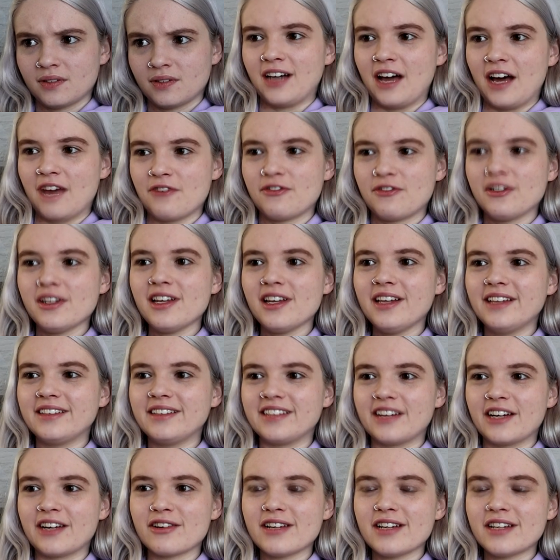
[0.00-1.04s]
I feel like
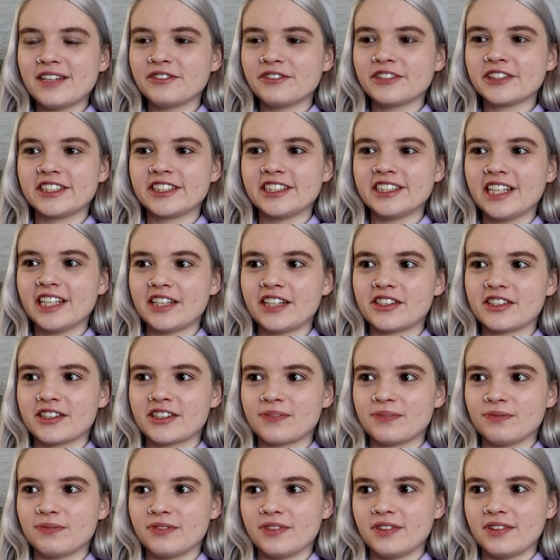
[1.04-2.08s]
Daryl and Rosita just...
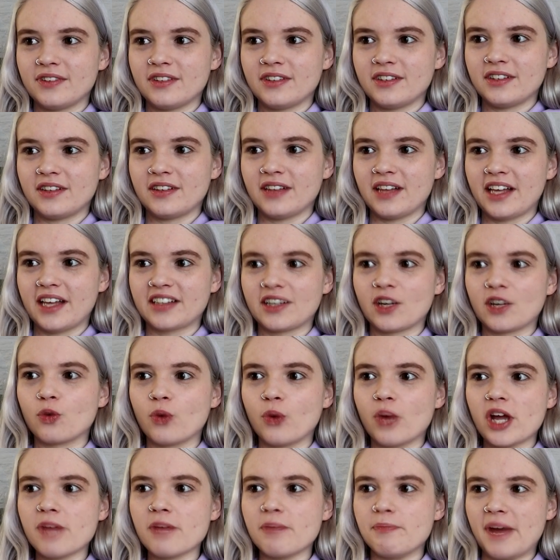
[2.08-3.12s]
Like, they're
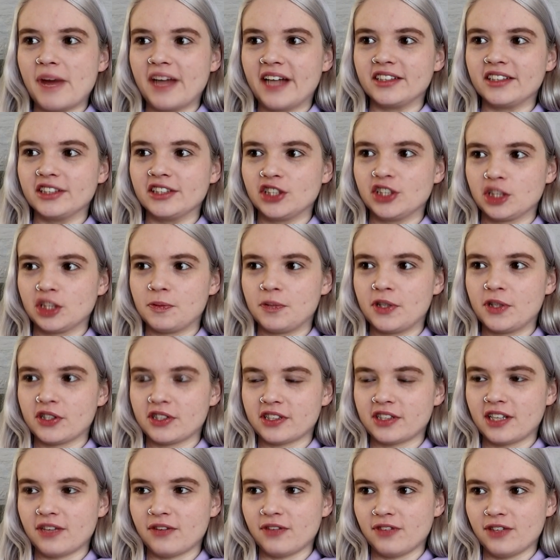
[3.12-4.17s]
way better just
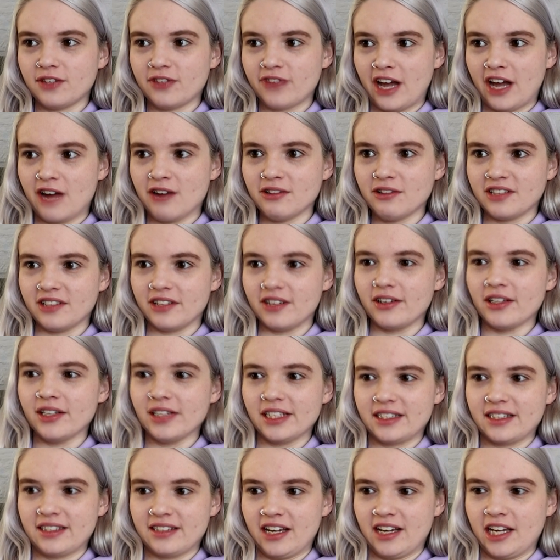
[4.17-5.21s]
because they've lived out there all
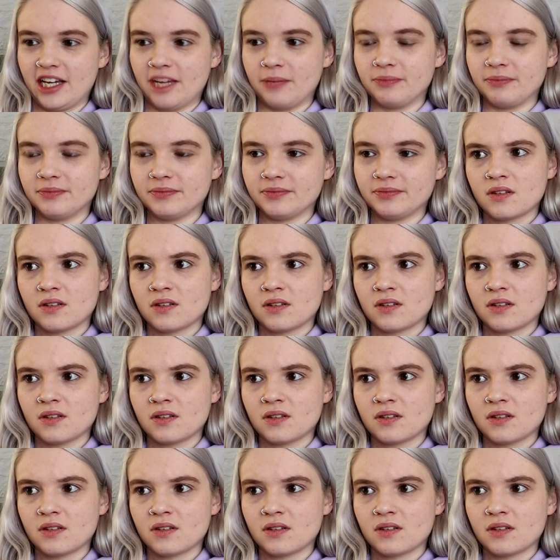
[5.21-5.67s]
the time.